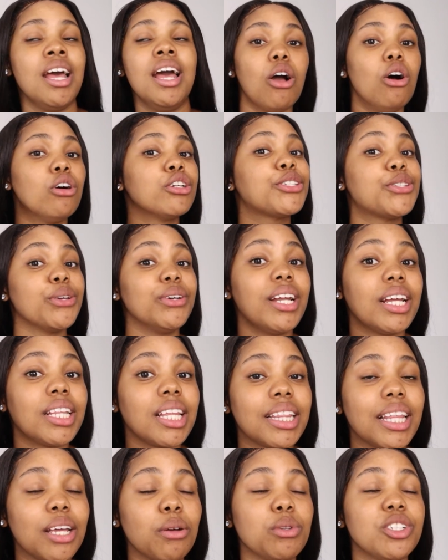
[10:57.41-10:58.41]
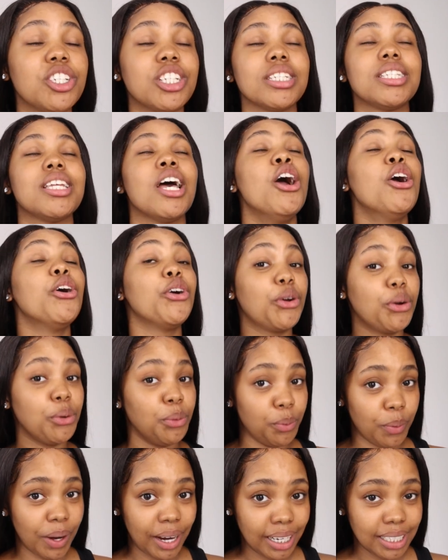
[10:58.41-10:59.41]
Also, another thing which is
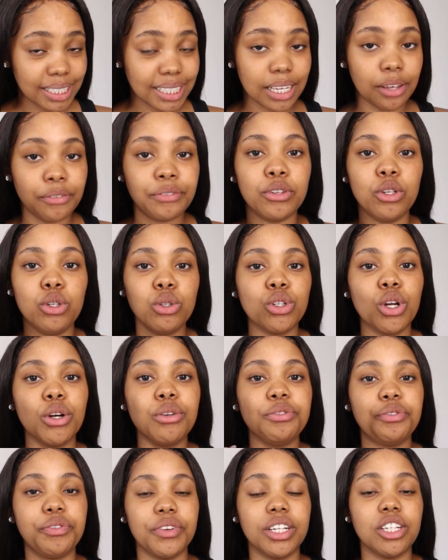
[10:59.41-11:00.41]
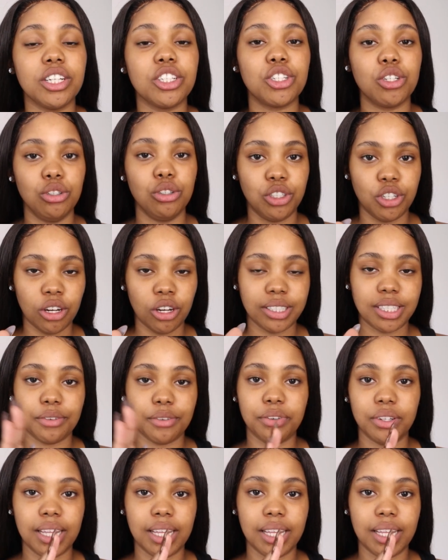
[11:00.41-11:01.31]
great, if you don't finish your data for